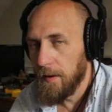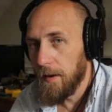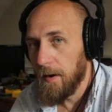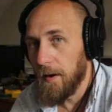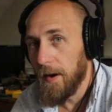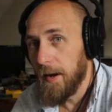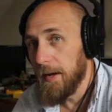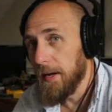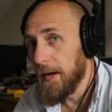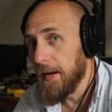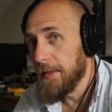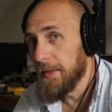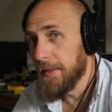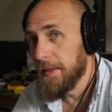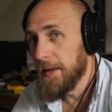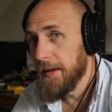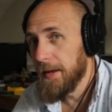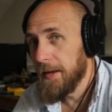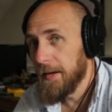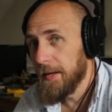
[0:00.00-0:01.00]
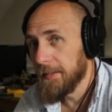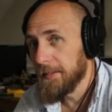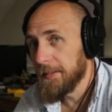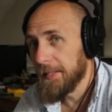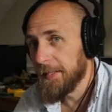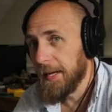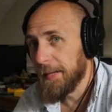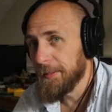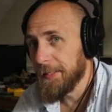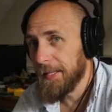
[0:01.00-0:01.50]
All right, and then it's
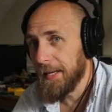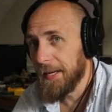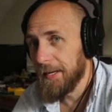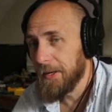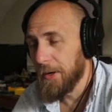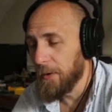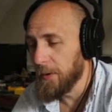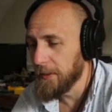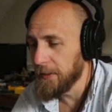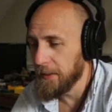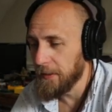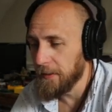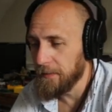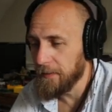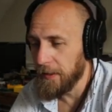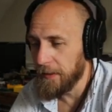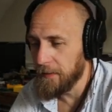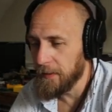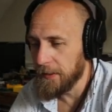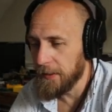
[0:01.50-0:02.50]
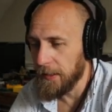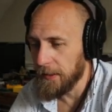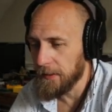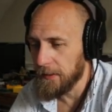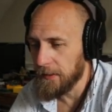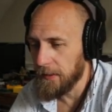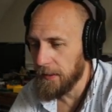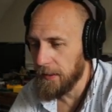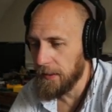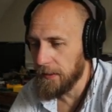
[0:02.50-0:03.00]
time to kind of go into the flavor
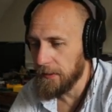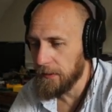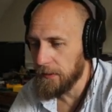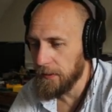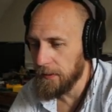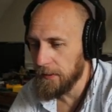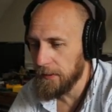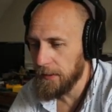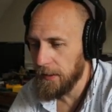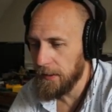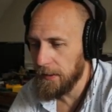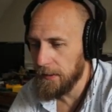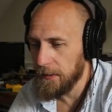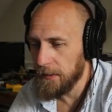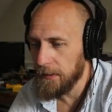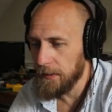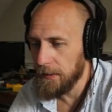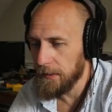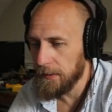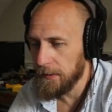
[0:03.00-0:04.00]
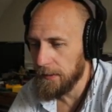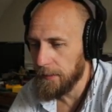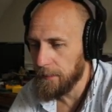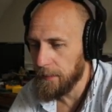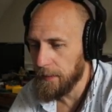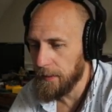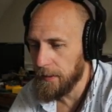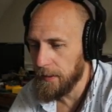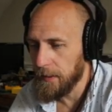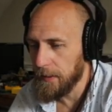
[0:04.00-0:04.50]
text. All right, so let's kind of delete some
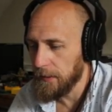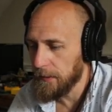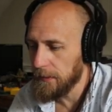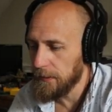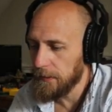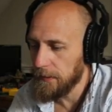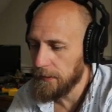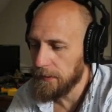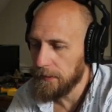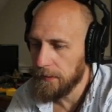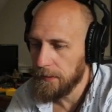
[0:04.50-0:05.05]
of this.